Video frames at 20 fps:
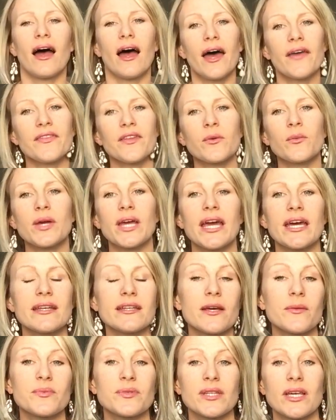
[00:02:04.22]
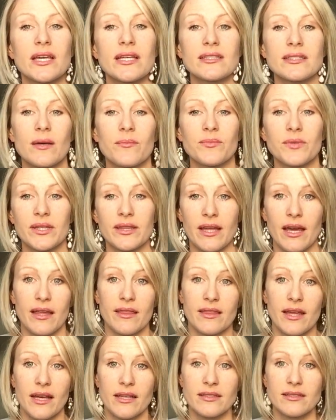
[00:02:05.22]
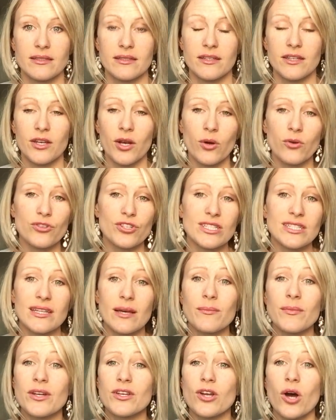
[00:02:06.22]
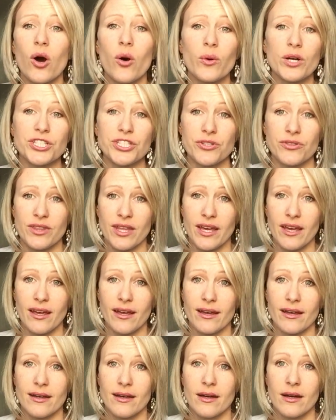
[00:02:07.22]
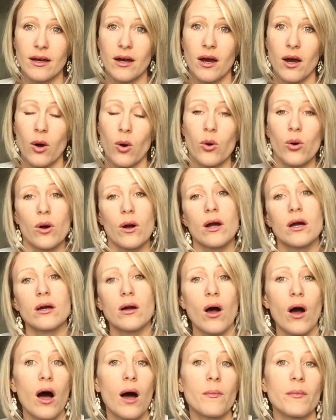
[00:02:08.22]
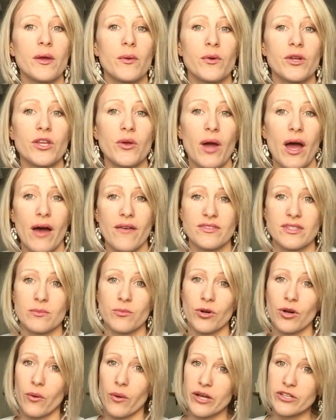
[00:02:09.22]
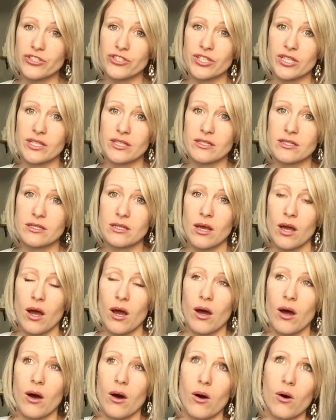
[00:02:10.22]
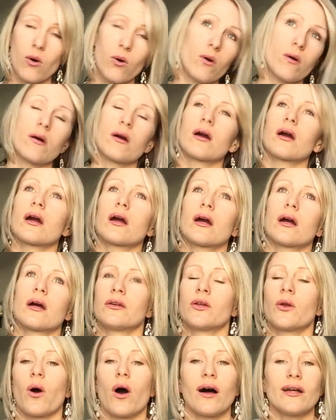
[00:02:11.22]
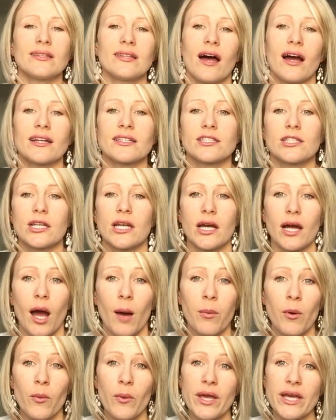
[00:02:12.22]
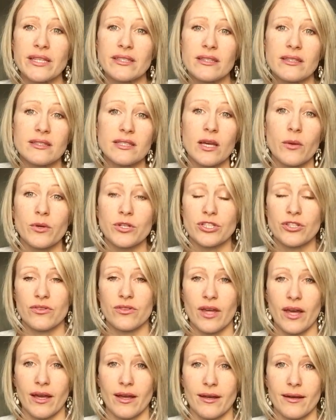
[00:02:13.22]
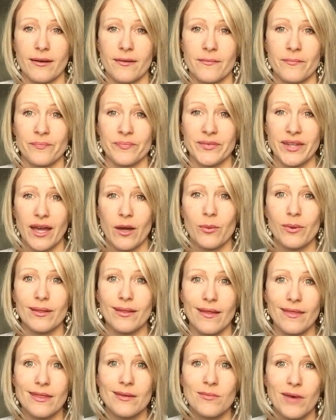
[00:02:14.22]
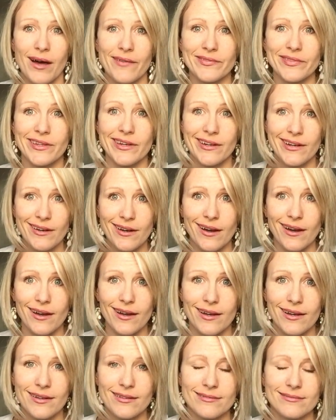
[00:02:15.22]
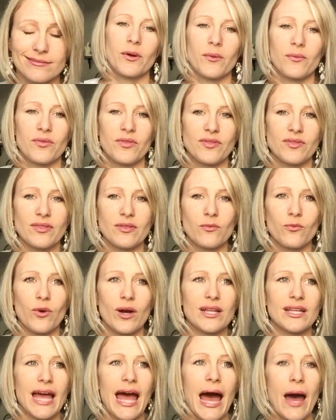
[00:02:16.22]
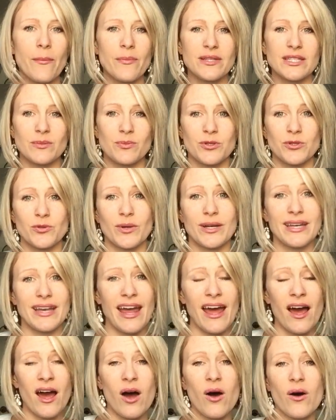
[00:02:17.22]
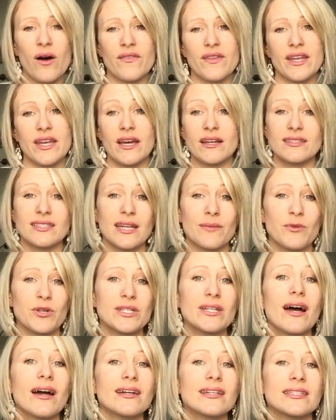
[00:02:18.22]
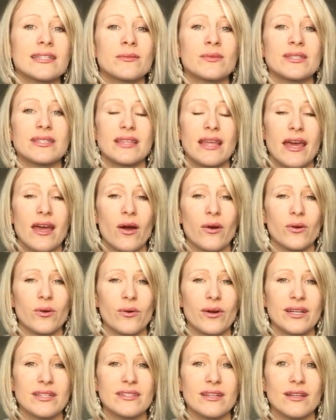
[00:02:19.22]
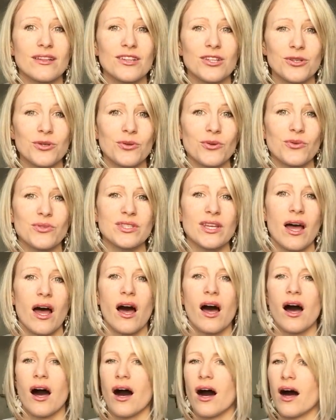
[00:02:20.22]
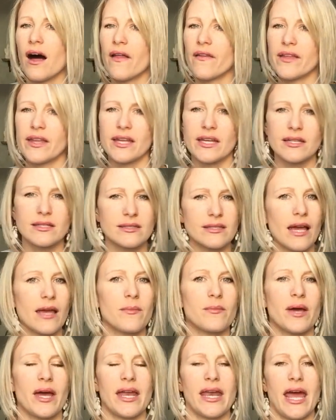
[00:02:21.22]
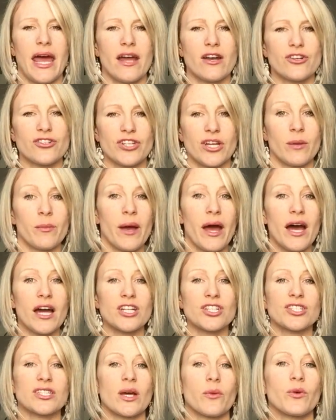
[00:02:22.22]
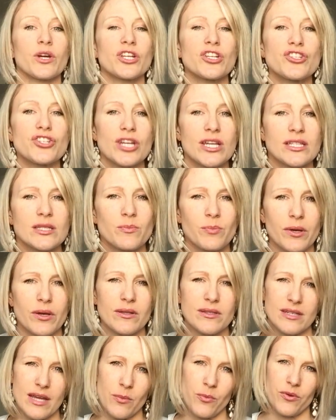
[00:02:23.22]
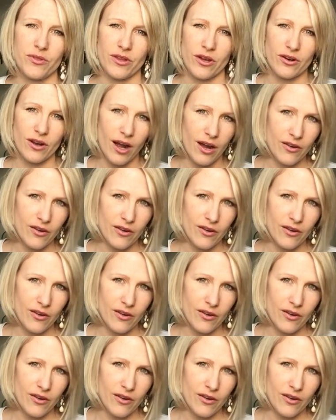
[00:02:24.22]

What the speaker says: And then we end up saying something like this. Just let me know what you think, or call me when you have some more questions, or, I'll talk to you in a couple weeks and see what you think. Okay, we let them off the hook. But what happens between now and the next time we talk to them is they are going to lose all that excitement, energy, and passion that we just built up with our